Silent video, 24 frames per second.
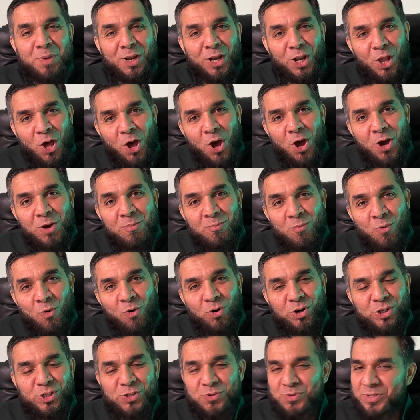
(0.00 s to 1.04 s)
belong
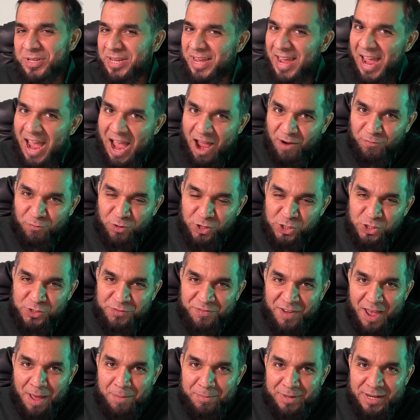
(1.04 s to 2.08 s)
more to the average
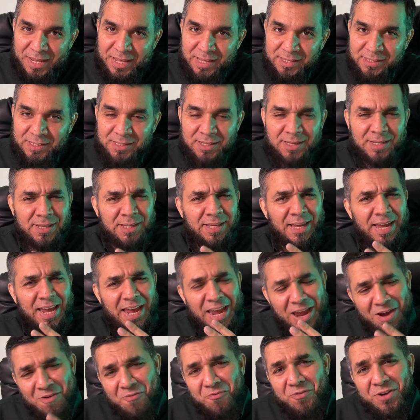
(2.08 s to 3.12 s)
families.
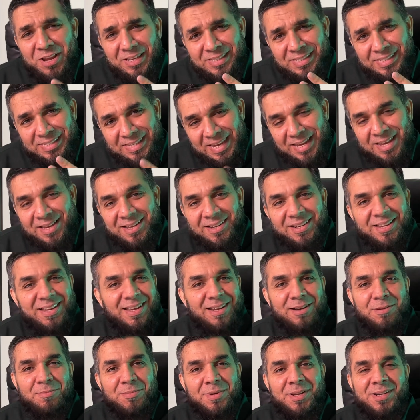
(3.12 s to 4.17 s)
Every single
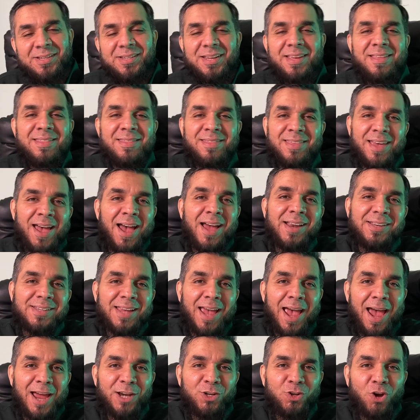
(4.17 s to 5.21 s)
element in that
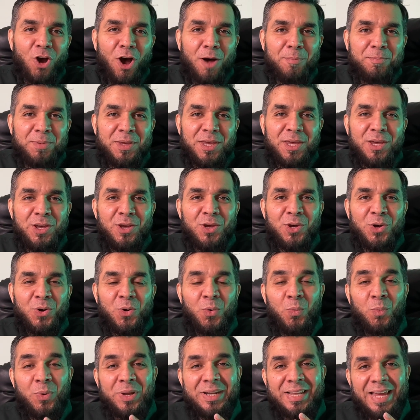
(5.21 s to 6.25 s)
ad copy
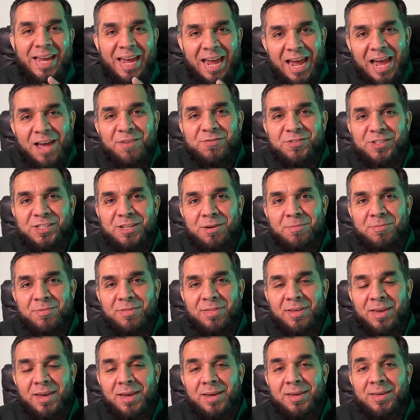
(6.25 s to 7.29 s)
will have
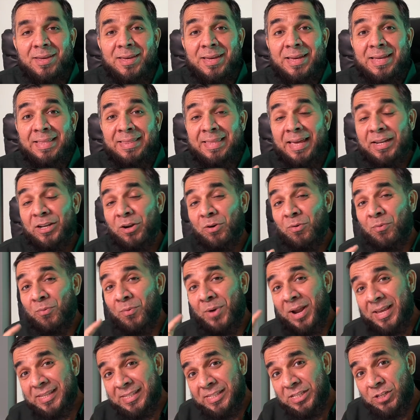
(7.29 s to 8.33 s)
something that will
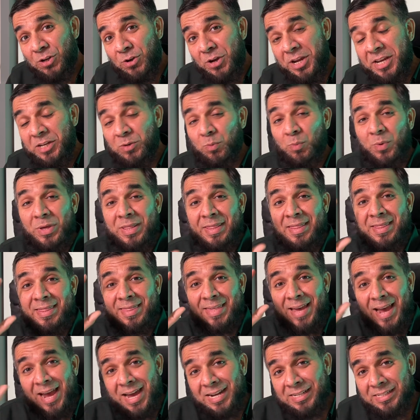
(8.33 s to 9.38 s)
resonate with
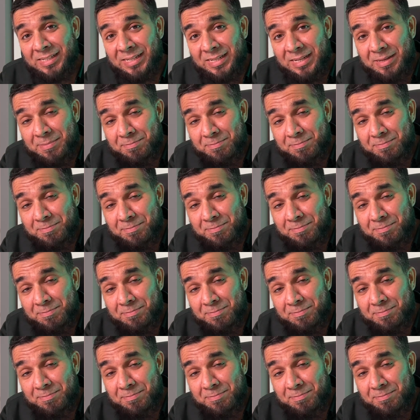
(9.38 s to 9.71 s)
that